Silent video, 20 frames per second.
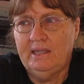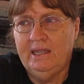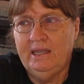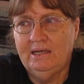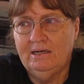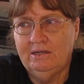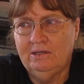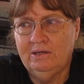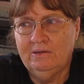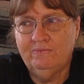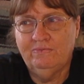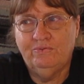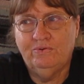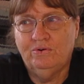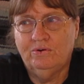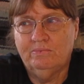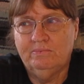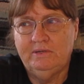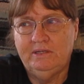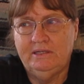and look
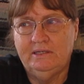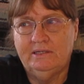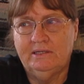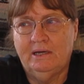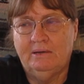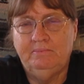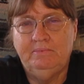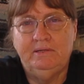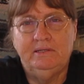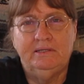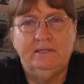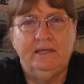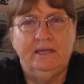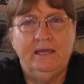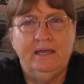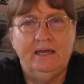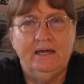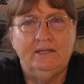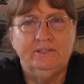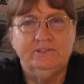for me, and I'll be in the
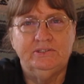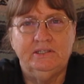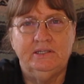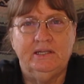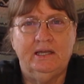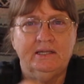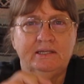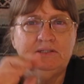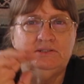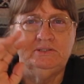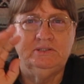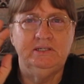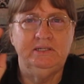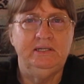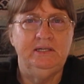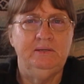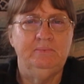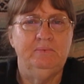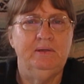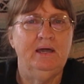house, and I can see
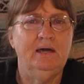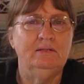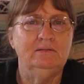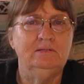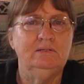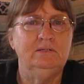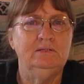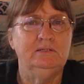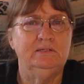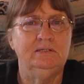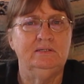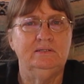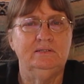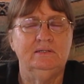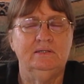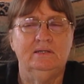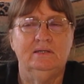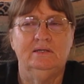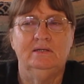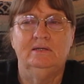him out looking.
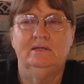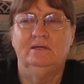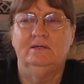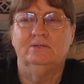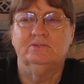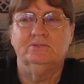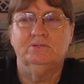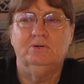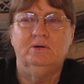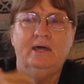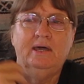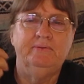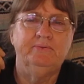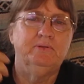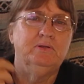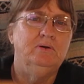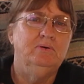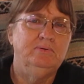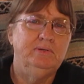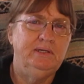So I have to
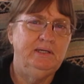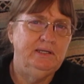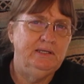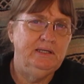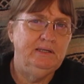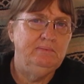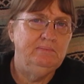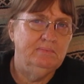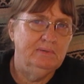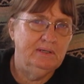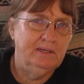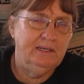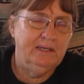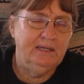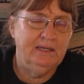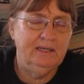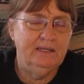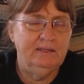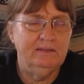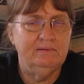go get him
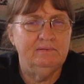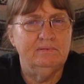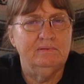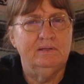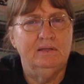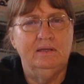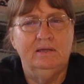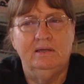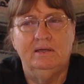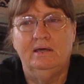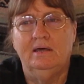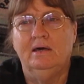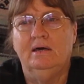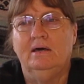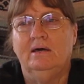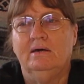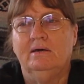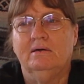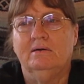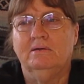and
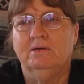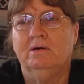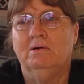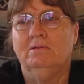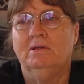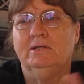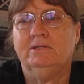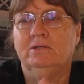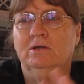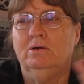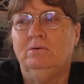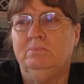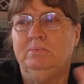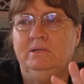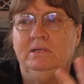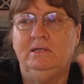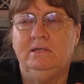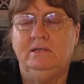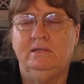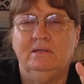uh, go like,
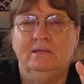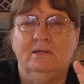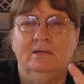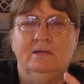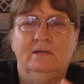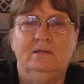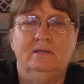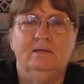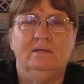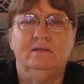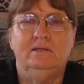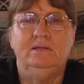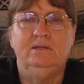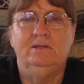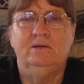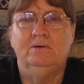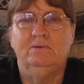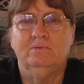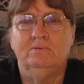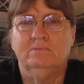Toby, you
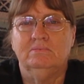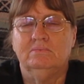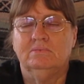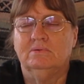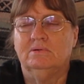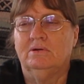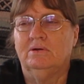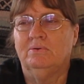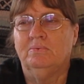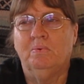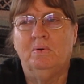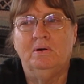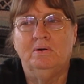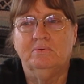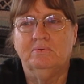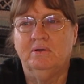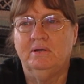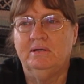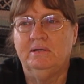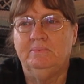know, or
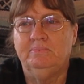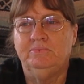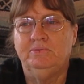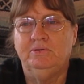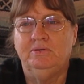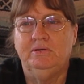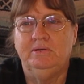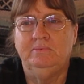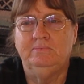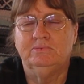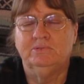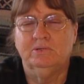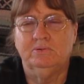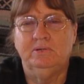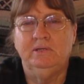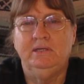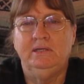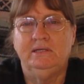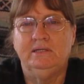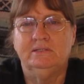walk right up to him so
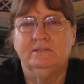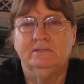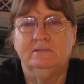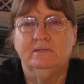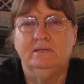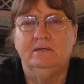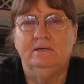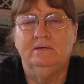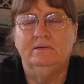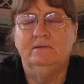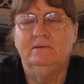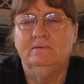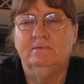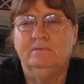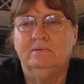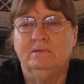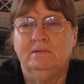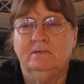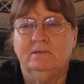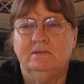he can uh,
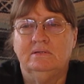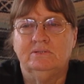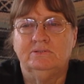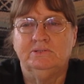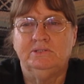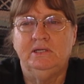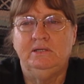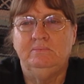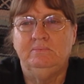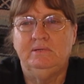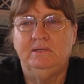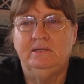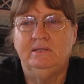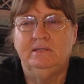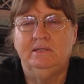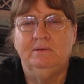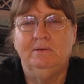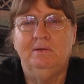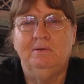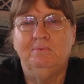see me.
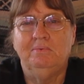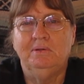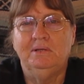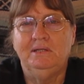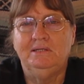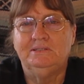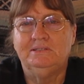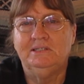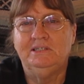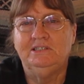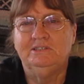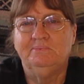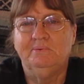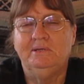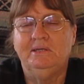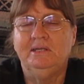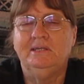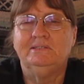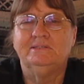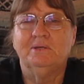And, and, when he sees me,
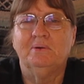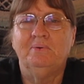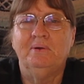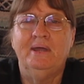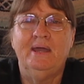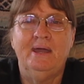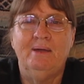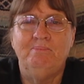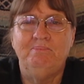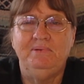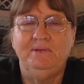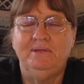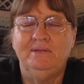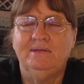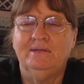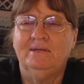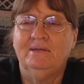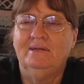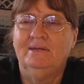he's so happy.